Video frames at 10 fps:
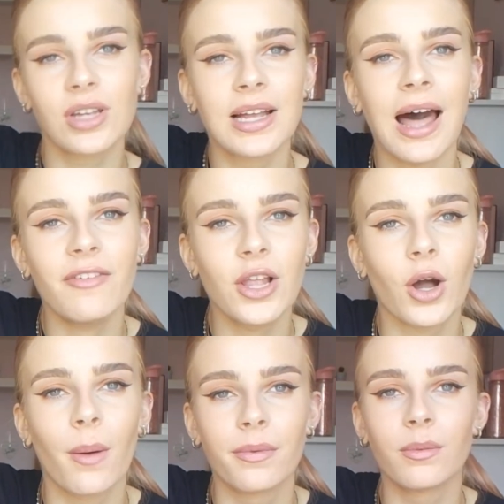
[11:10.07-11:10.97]
have a
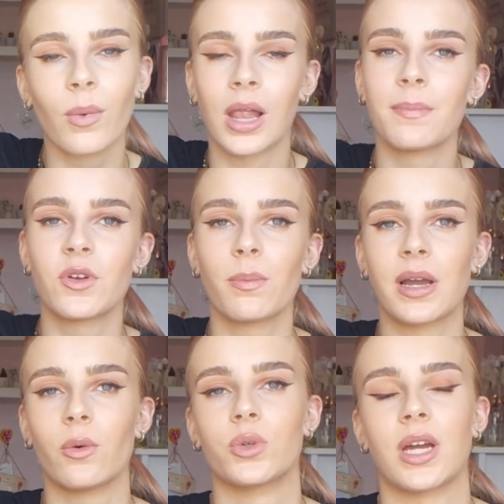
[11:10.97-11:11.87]
look on while I'm doing my
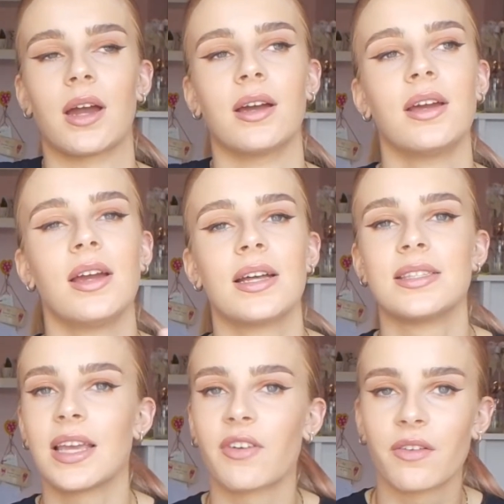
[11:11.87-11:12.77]
order and
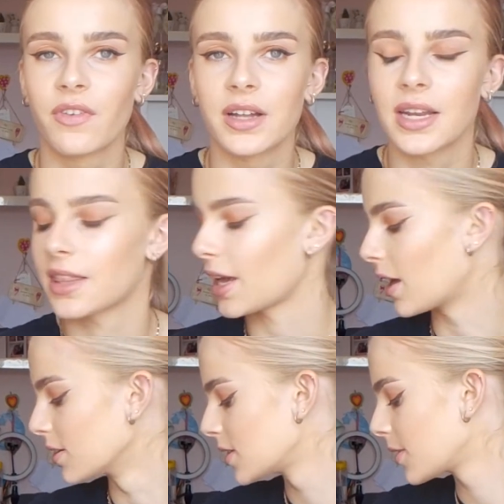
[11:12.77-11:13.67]
see if I can find anything
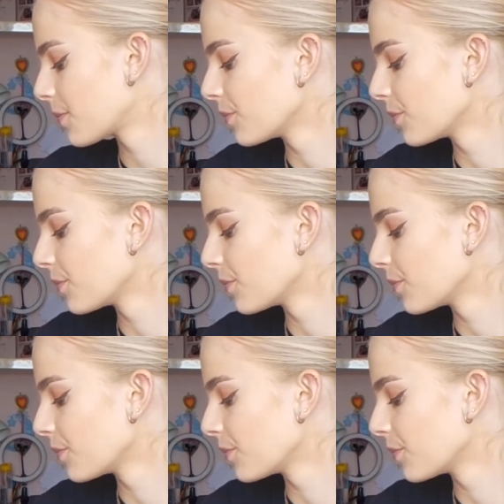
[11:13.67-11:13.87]
else.